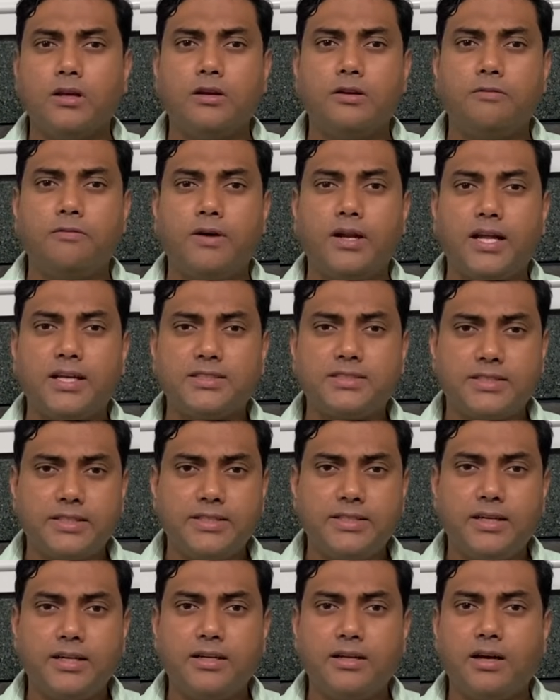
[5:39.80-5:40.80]
When I say
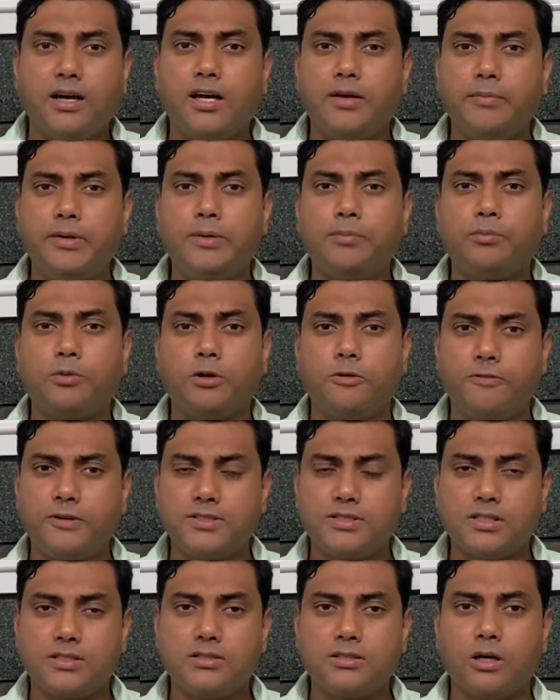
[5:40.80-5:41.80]
that, I mean
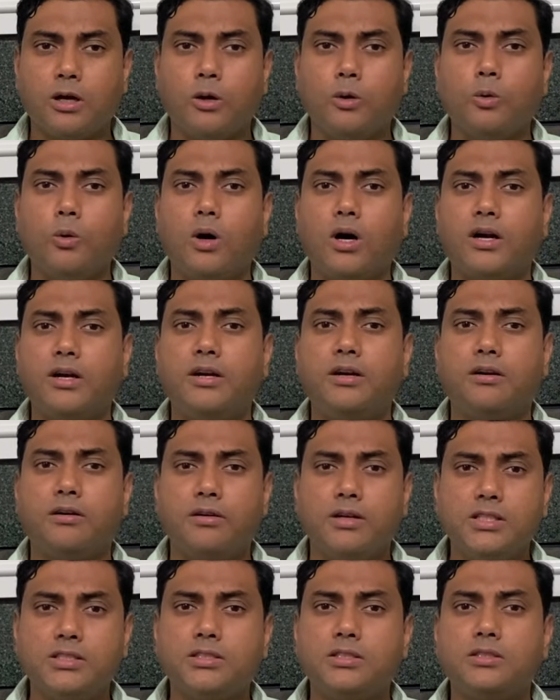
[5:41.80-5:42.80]
professors who are in
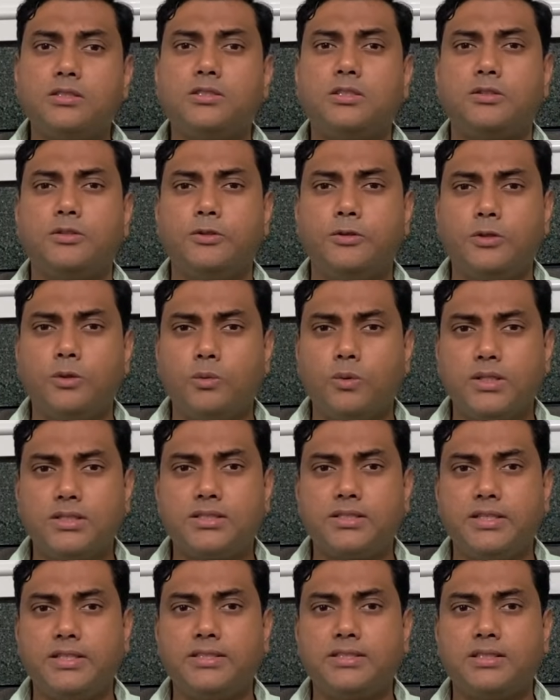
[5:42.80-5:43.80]
research
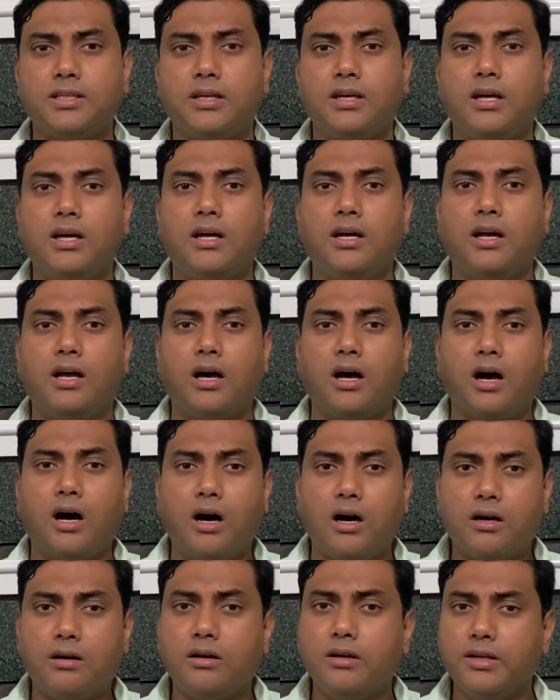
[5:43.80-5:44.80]
universities,
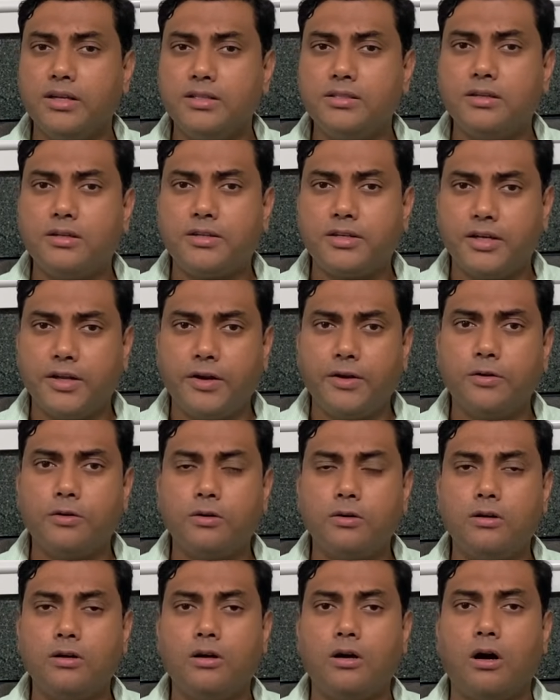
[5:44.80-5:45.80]
are either
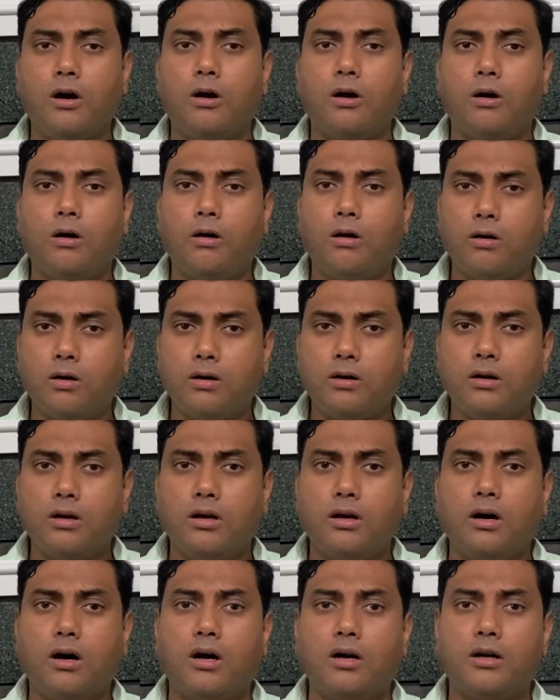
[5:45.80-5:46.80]
tenured or
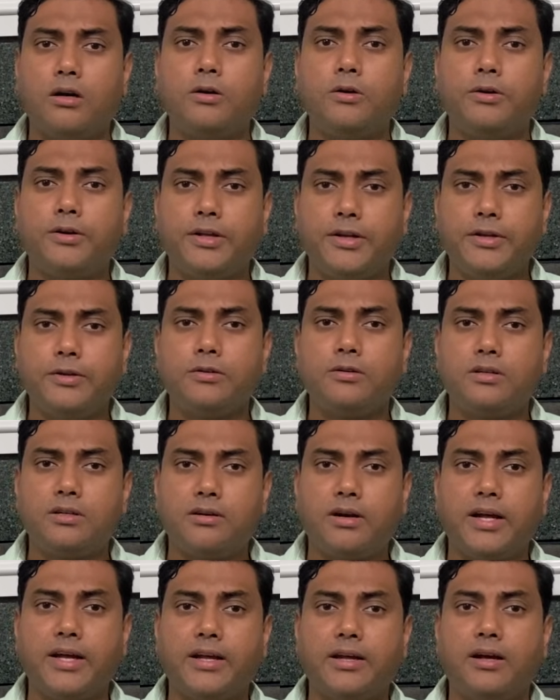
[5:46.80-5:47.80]
are on tenure
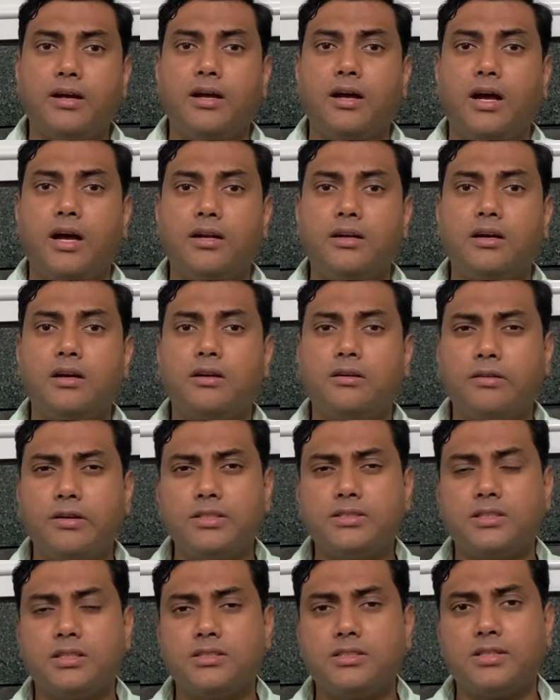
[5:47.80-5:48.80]
track and are
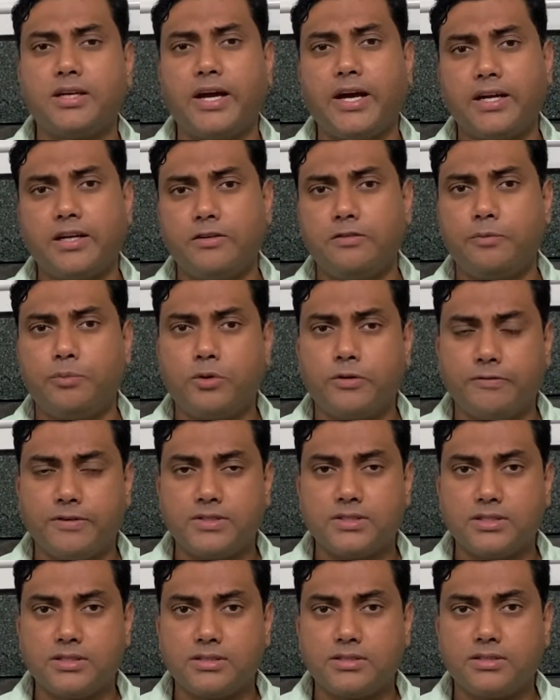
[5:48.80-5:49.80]
research active
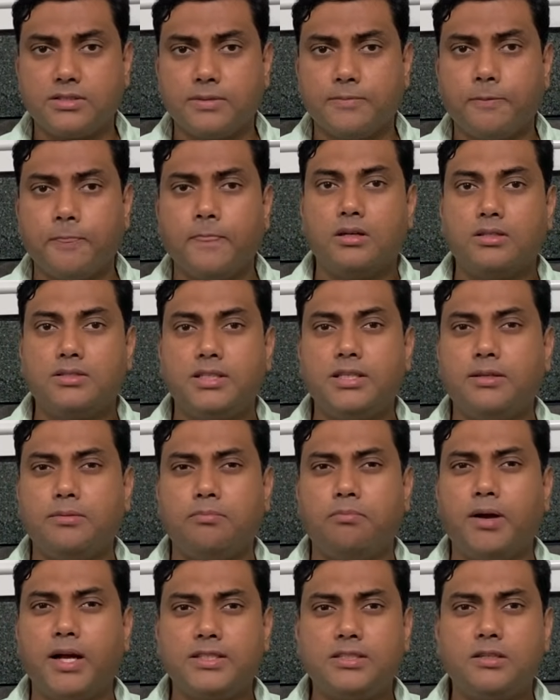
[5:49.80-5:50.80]
professors. See,
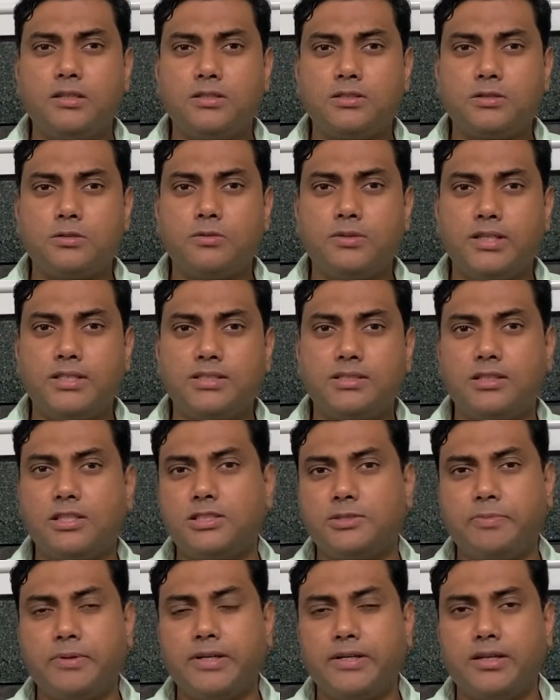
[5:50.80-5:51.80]
bachelor students,
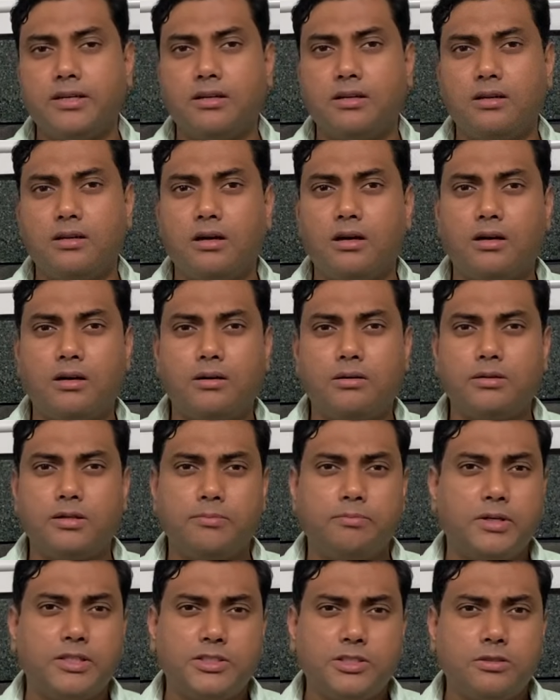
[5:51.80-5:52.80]
let's be real, are
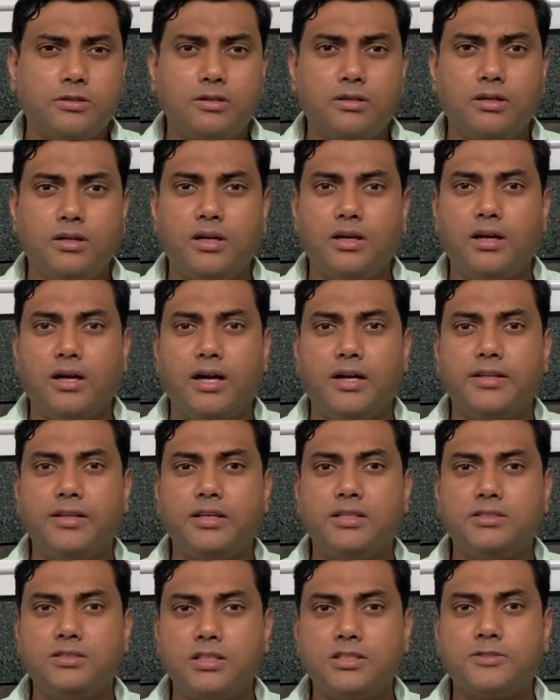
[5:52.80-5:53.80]
immature and they
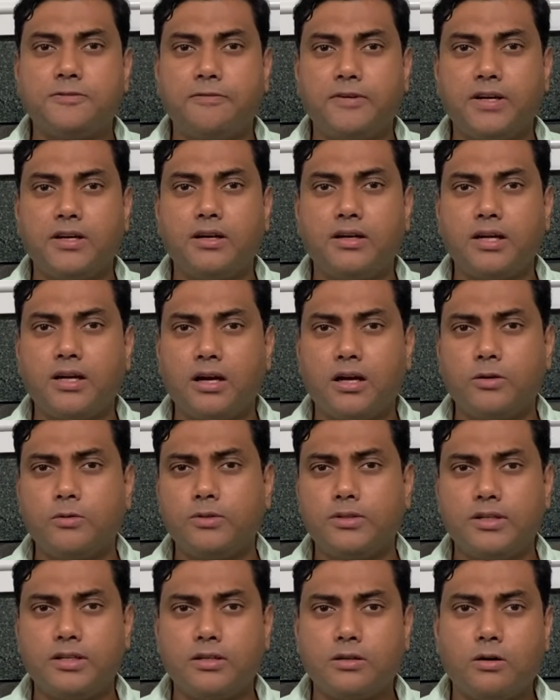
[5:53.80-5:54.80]
are just figuring out
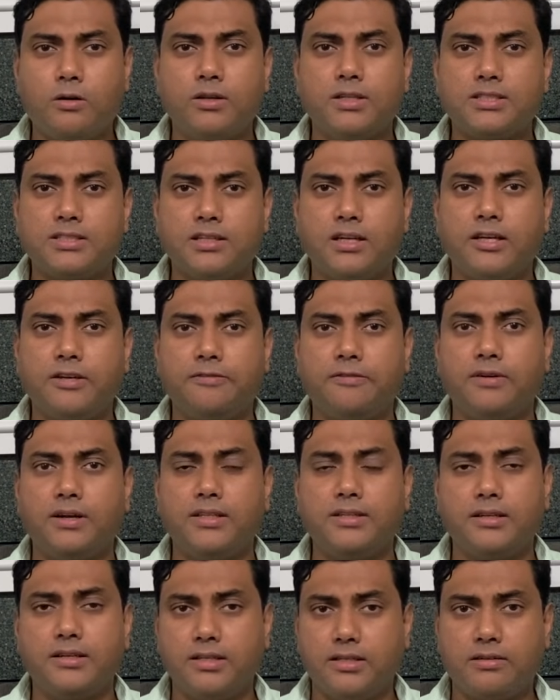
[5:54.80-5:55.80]
their college life
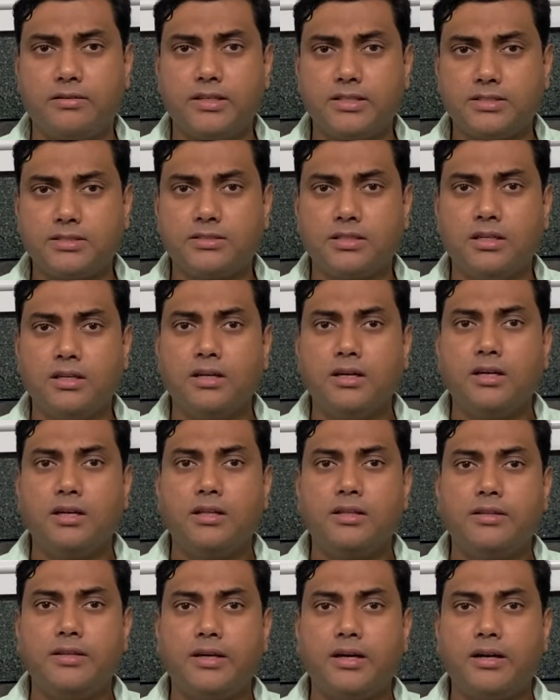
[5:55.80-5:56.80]
and their interests
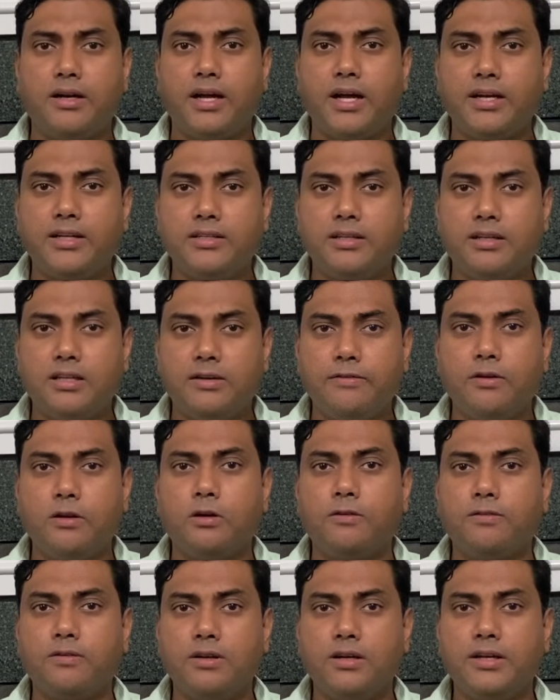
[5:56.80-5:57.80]
they are at the level
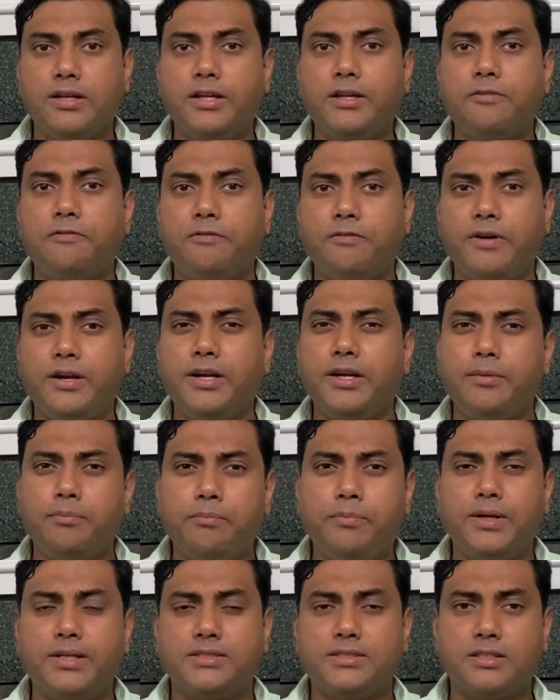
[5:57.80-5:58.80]
of learning very
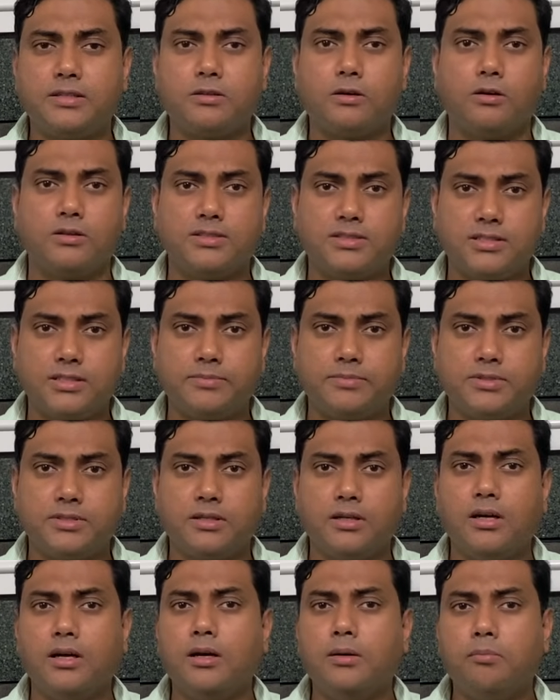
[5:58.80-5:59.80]
basic concepts.
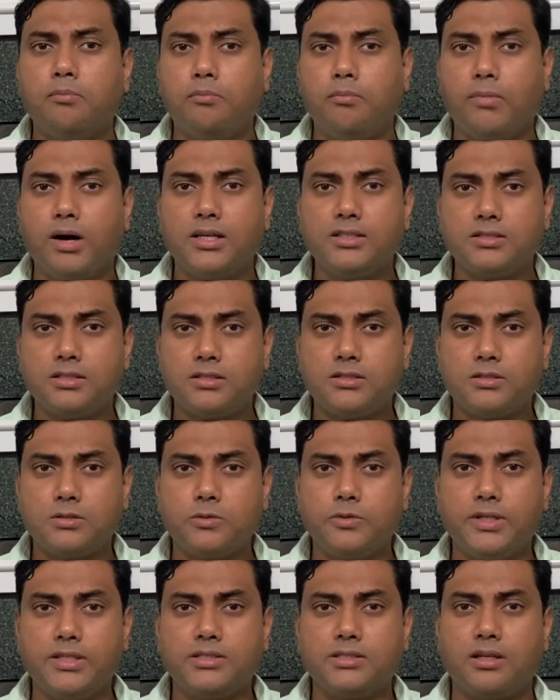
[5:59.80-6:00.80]
Master
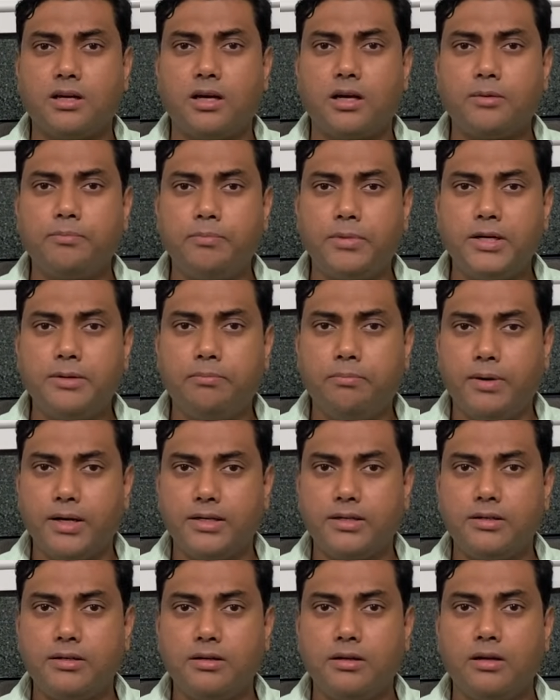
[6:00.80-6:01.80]
students are a bit
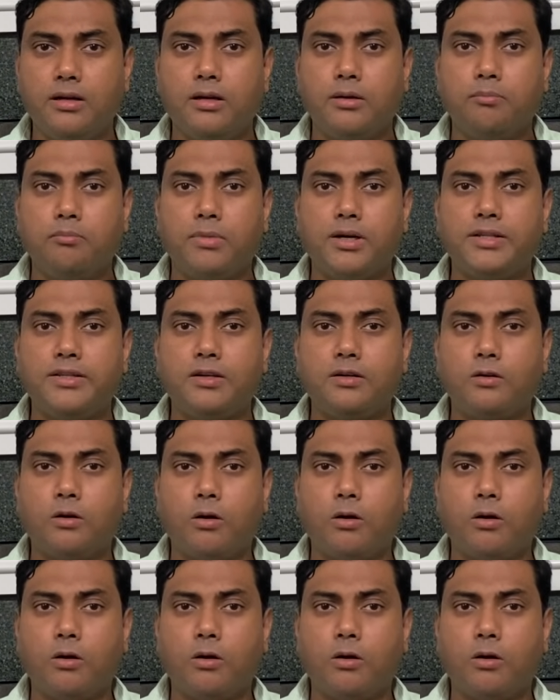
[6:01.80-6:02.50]
better, but they are